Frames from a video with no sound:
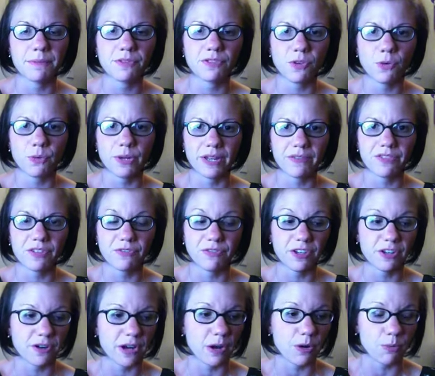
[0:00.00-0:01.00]
So we have to
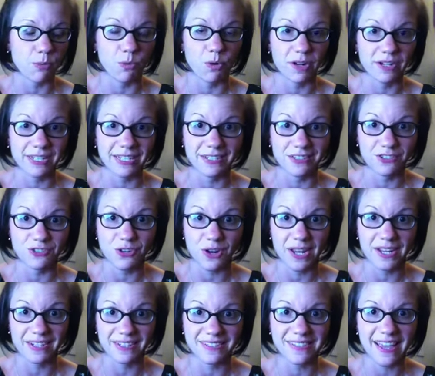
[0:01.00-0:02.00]
figure out what he's
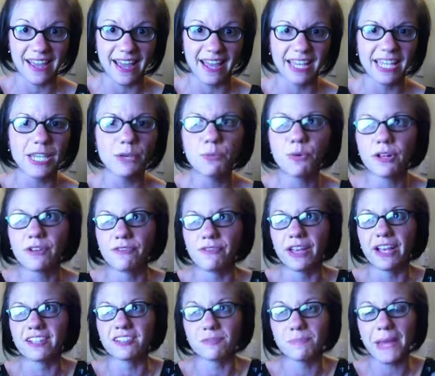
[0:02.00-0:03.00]
trying to say. He would have
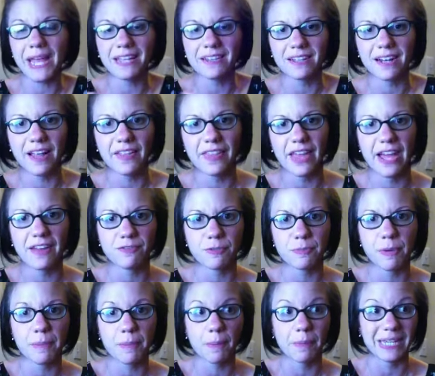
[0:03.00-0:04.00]
expanded on that for
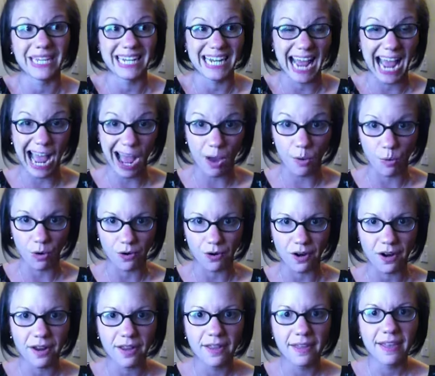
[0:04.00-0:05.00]
probably an hour